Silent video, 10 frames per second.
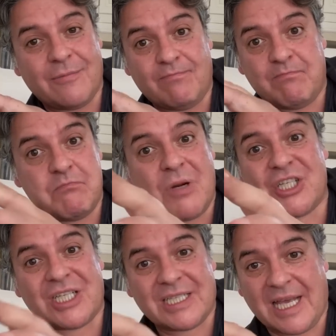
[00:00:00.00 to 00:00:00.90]

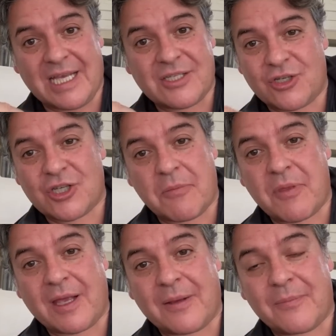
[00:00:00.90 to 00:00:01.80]
merchandise or
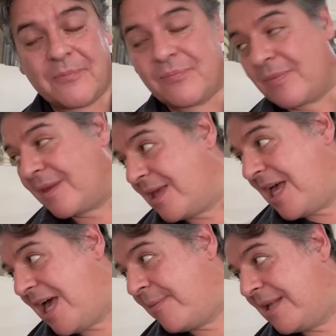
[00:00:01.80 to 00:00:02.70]
something.
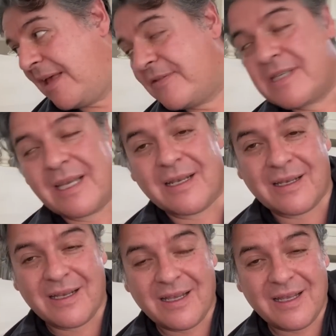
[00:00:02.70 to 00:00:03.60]
I mean, I've
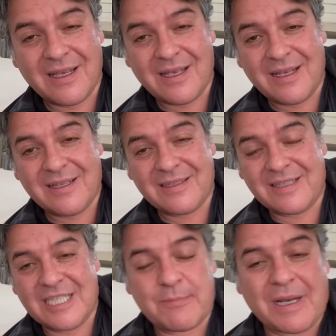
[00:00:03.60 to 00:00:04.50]
seen
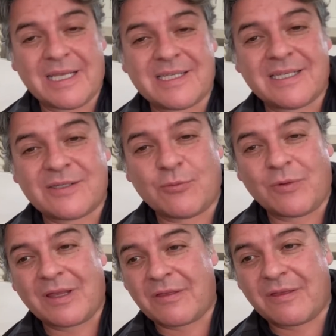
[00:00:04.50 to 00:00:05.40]
these places
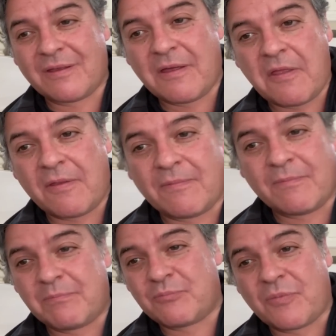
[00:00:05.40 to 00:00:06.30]
with
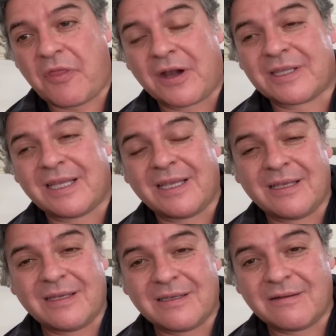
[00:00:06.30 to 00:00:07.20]

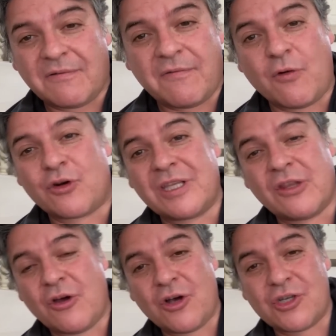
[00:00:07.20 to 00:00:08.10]
30, 40
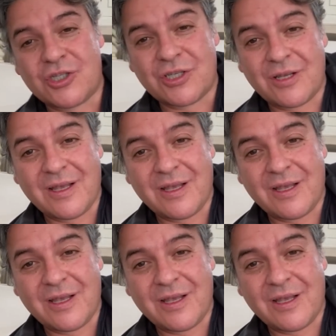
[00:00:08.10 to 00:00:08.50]
dogs